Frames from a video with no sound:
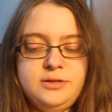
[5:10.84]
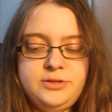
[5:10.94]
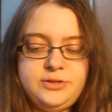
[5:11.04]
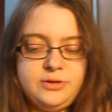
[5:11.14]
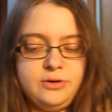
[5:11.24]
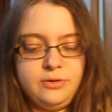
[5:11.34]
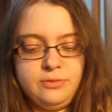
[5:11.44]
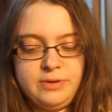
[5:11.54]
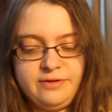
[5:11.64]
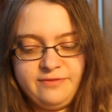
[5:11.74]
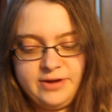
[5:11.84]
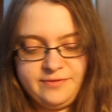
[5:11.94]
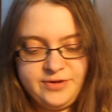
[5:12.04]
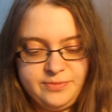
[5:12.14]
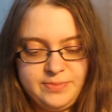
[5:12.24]
So my
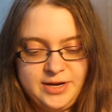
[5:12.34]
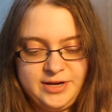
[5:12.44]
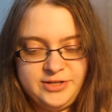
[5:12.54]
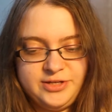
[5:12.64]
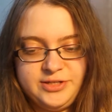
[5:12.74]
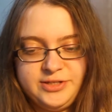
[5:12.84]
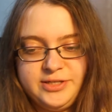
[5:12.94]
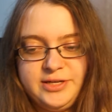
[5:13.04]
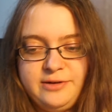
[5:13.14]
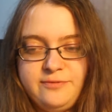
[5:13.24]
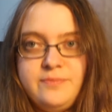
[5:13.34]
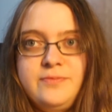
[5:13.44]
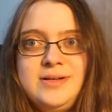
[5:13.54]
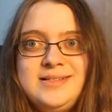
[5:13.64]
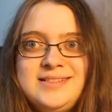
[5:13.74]
favorite page is
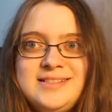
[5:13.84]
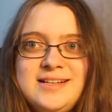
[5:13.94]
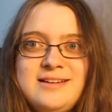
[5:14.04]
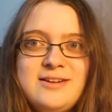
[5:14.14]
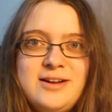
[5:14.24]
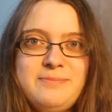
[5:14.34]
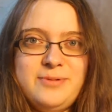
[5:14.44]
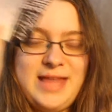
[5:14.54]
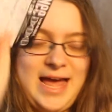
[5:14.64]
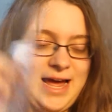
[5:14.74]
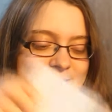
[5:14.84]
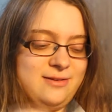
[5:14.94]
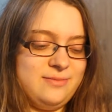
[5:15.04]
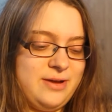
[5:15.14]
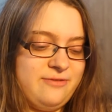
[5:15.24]
gotta put the ad
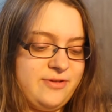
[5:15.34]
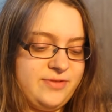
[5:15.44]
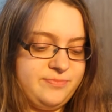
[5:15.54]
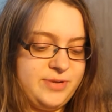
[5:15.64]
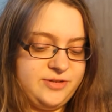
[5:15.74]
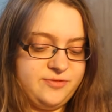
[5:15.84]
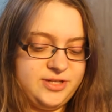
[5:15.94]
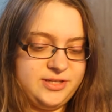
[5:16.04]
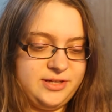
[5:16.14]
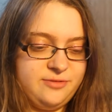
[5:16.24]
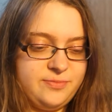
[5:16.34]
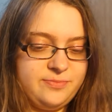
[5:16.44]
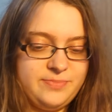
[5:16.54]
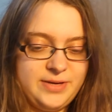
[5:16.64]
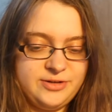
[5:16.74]
on my favorite page, which is a group
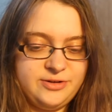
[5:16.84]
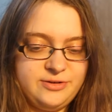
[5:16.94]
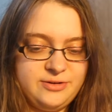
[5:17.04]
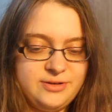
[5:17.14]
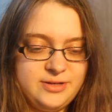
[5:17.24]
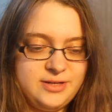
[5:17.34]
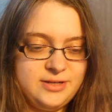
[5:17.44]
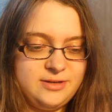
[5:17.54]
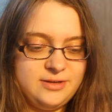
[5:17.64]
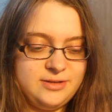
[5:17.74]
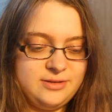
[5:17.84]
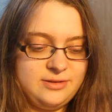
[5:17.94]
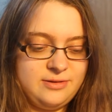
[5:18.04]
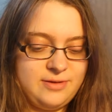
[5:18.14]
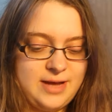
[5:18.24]
picture.
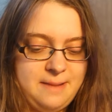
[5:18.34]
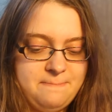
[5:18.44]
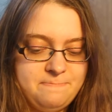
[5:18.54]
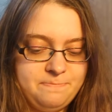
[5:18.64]
So yeah.